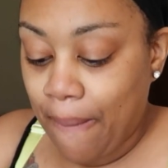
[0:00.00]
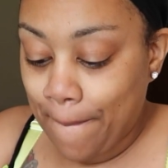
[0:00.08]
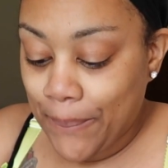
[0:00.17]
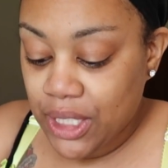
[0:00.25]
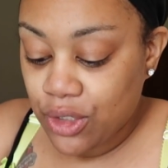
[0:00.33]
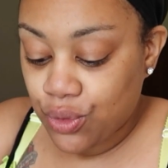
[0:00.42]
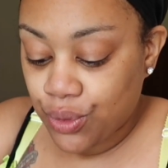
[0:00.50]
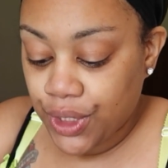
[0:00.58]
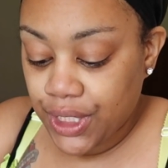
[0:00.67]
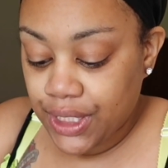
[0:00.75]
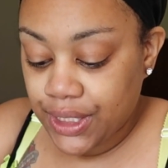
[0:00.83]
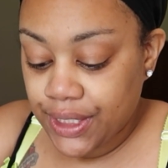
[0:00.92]
but it's
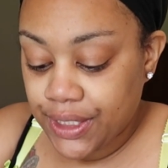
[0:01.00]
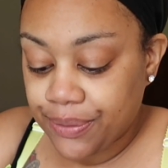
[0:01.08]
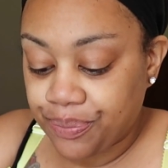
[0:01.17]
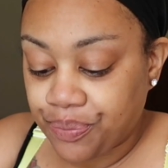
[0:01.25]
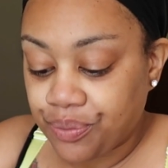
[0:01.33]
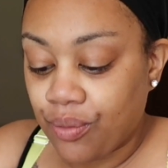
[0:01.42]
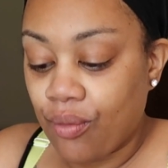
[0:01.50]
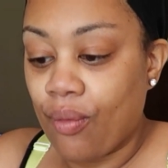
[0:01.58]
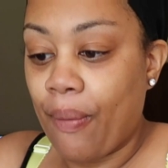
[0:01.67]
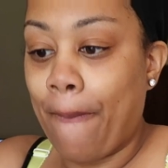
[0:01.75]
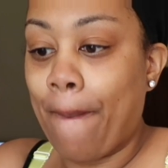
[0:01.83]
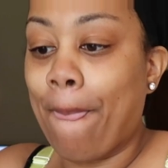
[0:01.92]
really good.
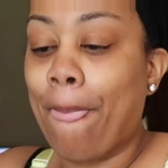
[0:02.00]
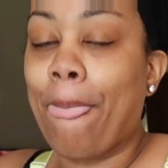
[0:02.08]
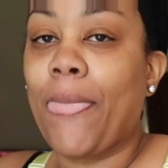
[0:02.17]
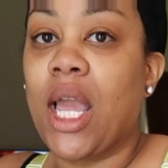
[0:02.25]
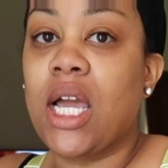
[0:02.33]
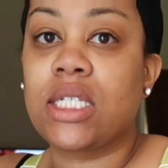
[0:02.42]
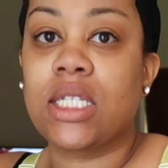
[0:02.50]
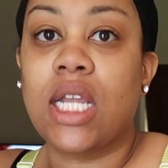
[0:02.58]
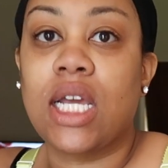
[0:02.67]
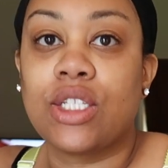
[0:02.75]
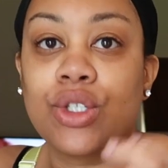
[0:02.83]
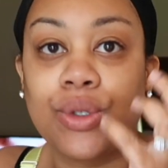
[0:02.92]
Has a
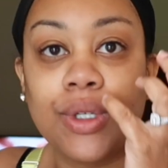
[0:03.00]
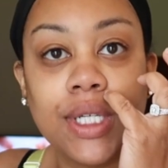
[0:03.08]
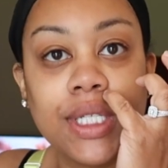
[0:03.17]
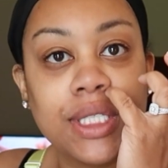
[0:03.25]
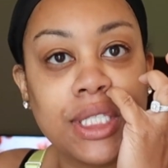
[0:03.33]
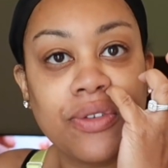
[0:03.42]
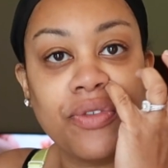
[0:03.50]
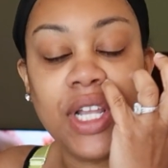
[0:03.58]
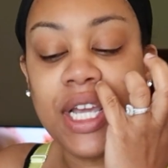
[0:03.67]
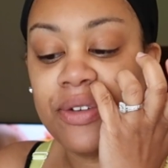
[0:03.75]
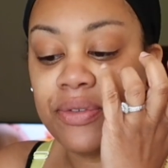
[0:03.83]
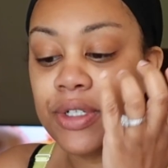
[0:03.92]
nice crunch
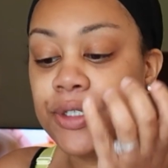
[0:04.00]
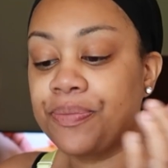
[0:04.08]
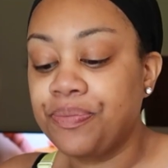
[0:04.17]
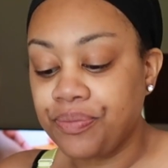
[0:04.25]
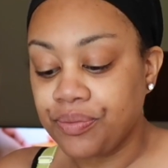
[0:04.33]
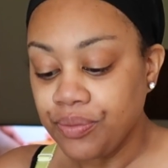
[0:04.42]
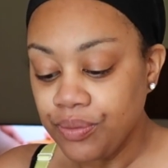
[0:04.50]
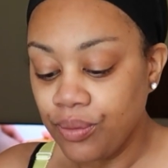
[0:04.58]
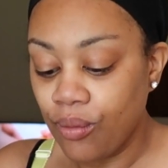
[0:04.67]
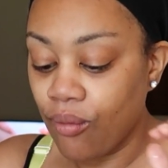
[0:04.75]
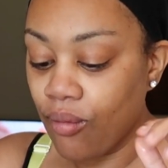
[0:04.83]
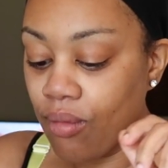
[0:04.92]
flavor.
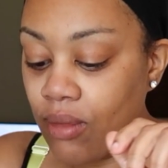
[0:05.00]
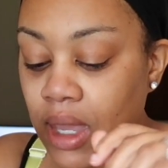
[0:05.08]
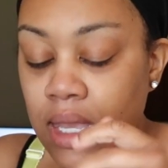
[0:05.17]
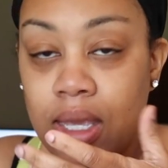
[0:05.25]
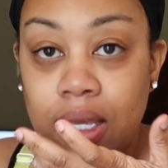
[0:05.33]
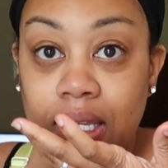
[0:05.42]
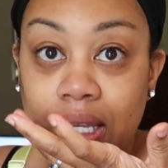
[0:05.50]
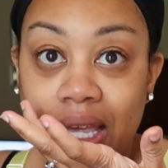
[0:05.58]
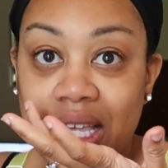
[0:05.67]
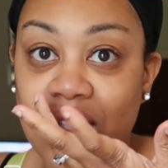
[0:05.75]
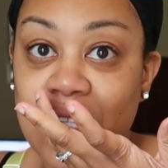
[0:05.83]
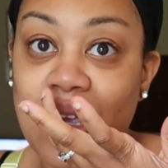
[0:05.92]

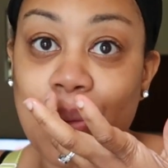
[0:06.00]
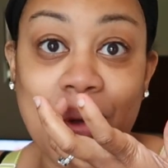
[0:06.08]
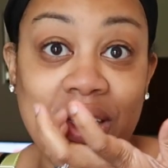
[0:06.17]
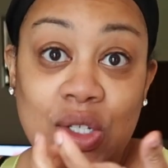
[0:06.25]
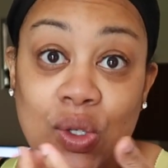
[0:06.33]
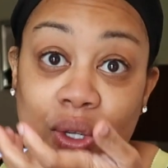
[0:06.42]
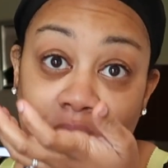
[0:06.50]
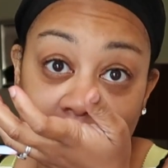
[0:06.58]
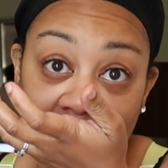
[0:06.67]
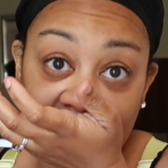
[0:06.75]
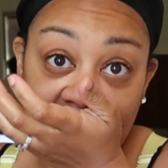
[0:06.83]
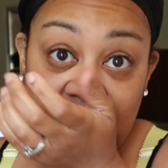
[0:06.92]
Yes, and make sure you
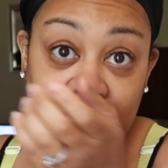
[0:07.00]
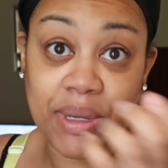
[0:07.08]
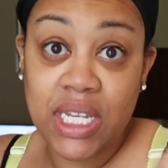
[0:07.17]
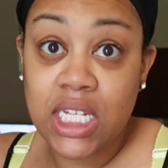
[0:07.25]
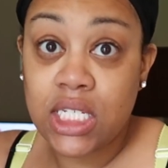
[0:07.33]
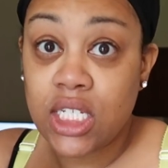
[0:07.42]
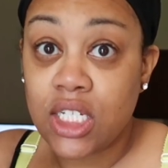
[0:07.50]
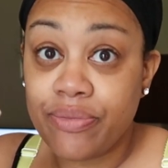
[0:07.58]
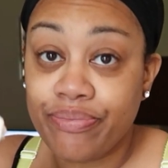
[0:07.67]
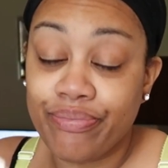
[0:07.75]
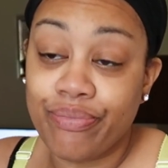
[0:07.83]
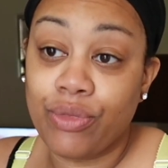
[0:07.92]
cook your spinach
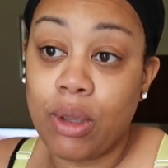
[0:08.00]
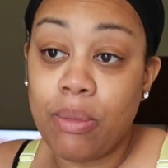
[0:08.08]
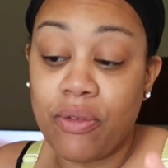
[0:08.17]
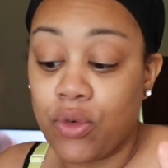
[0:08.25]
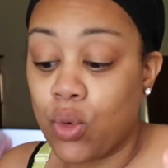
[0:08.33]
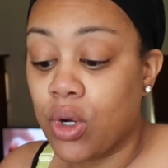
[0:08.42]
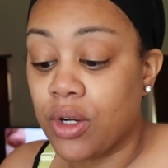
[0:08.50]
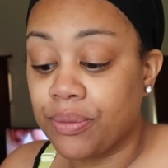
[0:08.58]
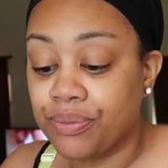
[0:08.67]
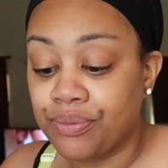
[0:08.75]
before,